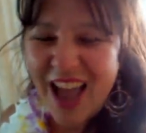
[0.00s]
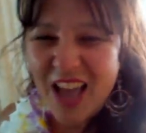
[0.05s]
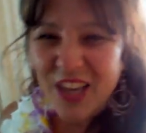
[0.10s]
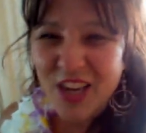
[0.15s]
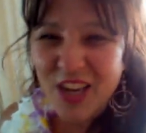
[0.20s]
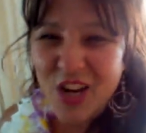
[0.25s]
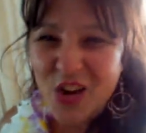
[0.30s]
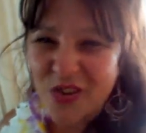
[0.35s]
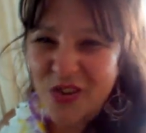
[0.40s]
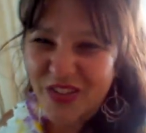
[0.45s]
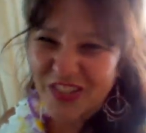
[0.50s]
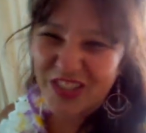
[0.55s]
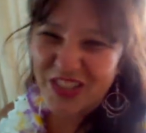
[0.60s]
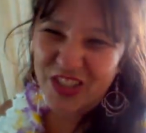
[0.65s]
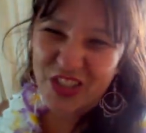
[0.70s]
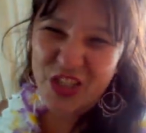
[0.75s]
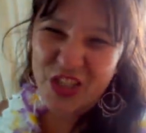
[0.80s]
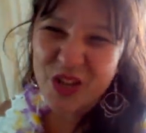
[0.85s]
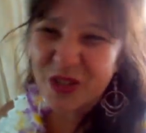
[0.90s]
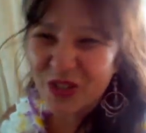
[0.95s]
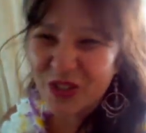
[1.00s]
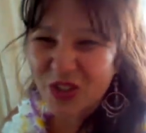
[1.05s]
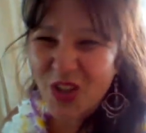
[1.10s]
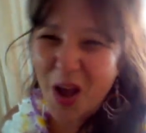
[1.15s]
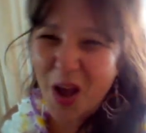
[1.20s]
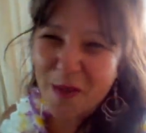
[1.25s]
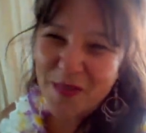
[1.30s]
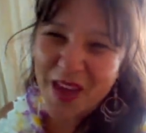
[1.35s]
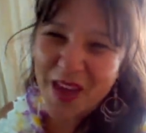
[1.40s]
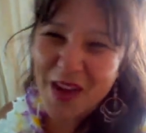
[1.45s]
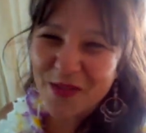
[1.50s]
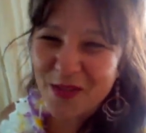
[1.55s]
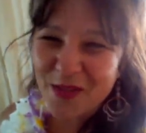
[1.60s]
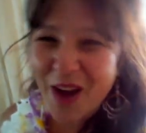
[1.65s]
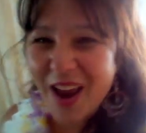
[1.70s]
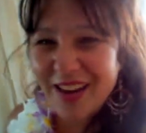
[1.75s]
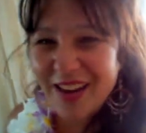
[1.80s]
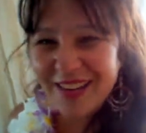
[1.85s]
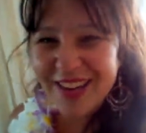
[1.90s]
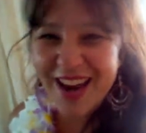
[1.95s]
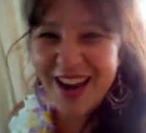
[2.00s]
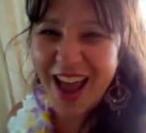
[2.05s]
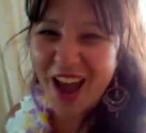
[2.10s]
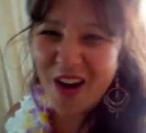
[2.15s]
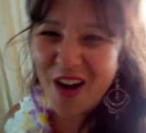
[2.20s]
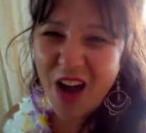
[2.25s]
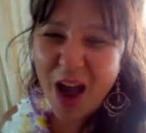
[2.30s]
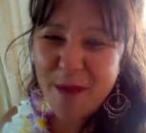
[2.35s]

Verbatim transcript: you know, you stop that right now!